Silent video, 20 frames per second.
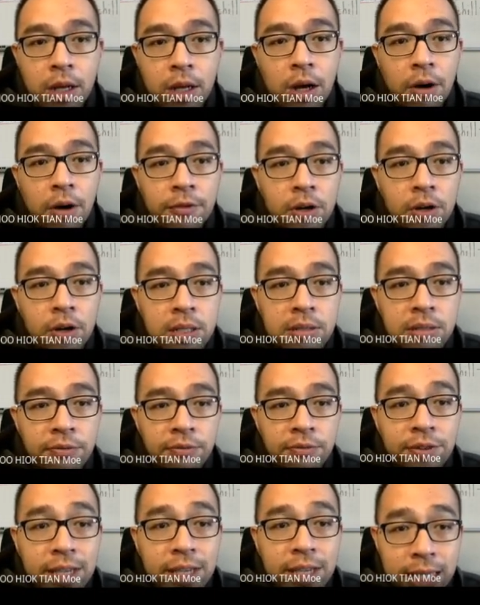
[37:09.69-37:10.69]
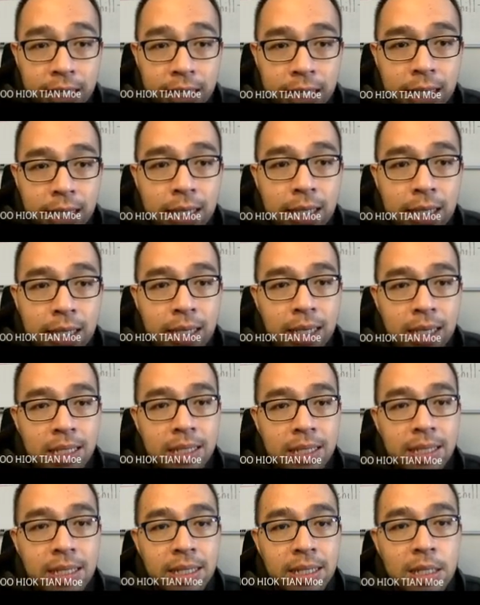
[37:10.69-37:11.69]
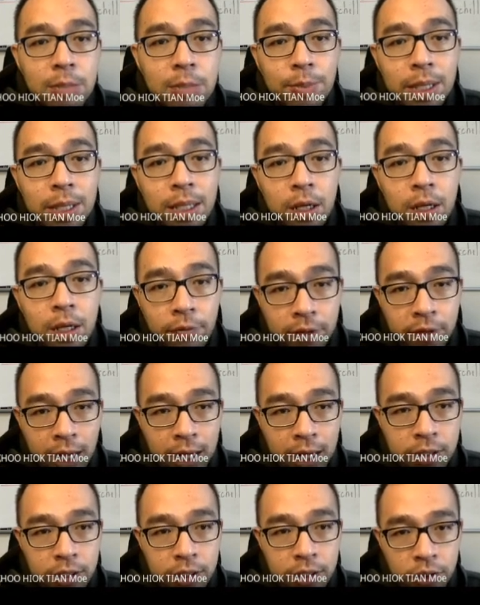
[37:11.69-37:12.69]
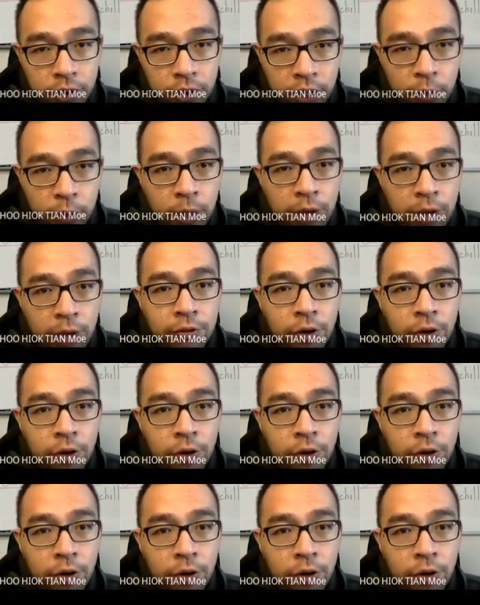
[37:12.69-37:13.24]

Of course, V is the speed of the ultrasonic wave.